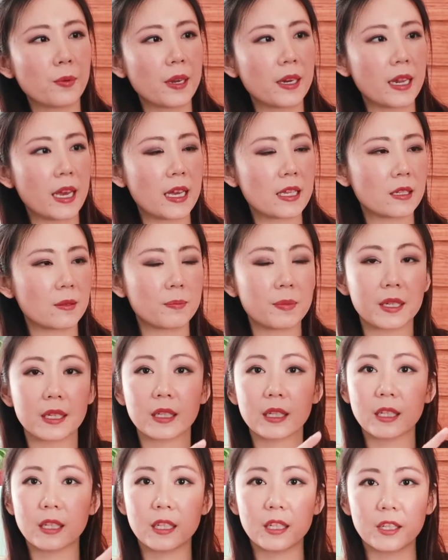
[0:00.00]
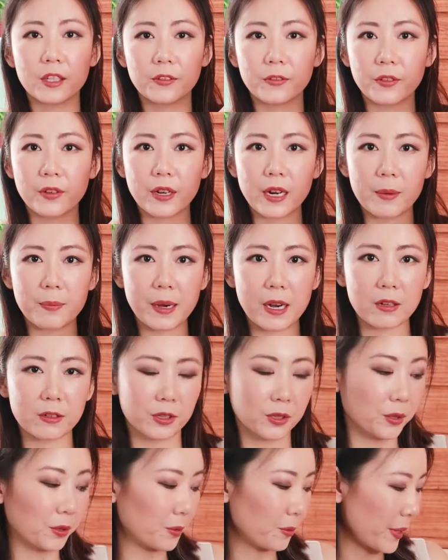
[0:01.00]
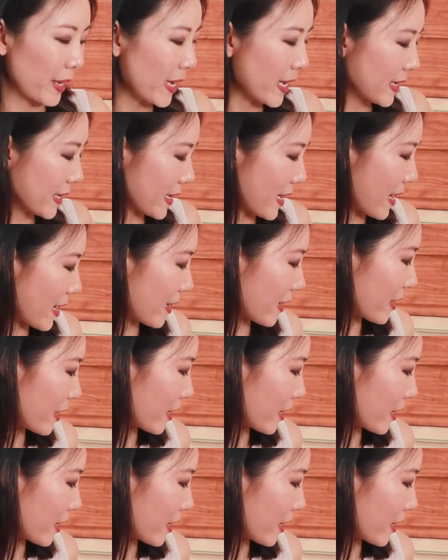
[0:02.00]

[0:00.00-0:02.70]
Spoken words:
one has been here for about 2 weeks and